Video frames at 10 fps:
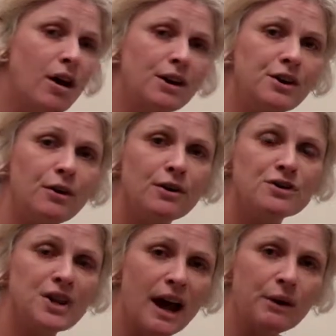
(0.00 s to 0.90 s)
on your
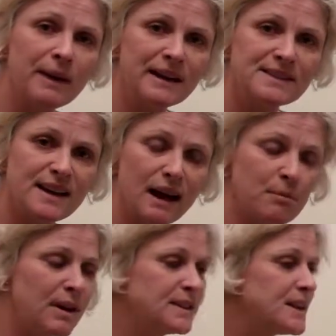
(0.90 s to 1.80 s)
shadowing
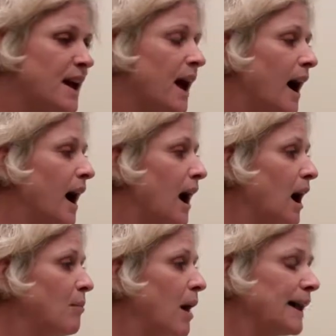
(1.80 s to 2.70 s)
assignment,
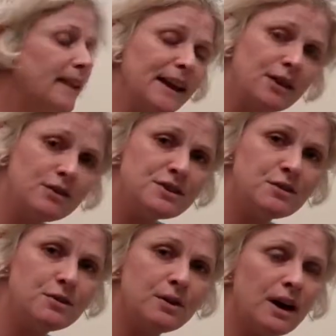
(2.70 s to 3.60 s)
I'd like you
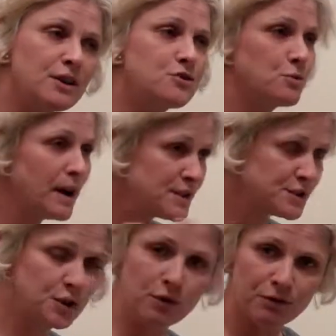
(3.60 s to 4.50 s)
to
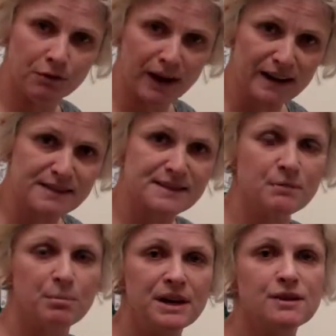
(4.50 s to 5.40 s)
address your friends
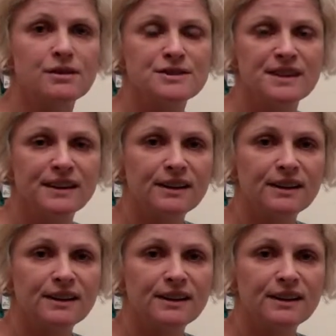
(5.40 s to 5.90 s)
and peers in the